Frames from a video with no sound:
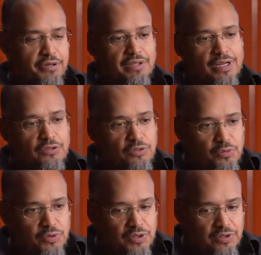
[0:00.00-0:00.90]
bring them out into the
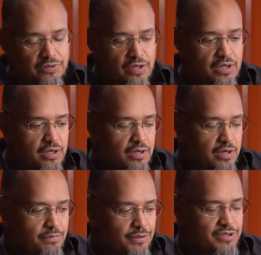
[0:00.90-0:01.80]
world.
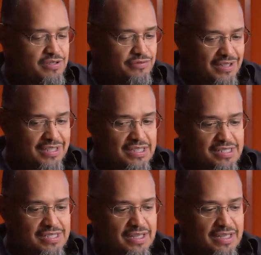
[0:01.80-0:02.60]
But what's funny is